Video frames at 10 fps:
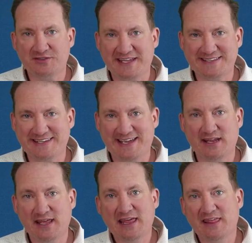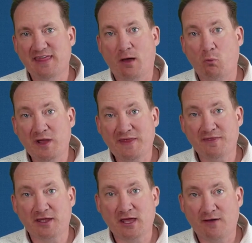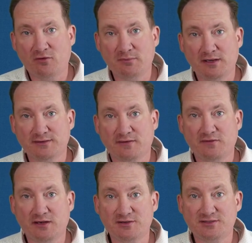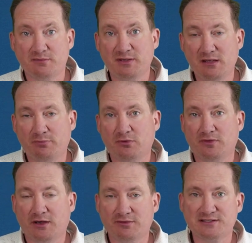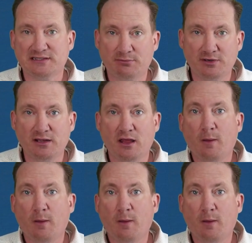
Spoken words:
They said that when the government fears the people, there is liberty.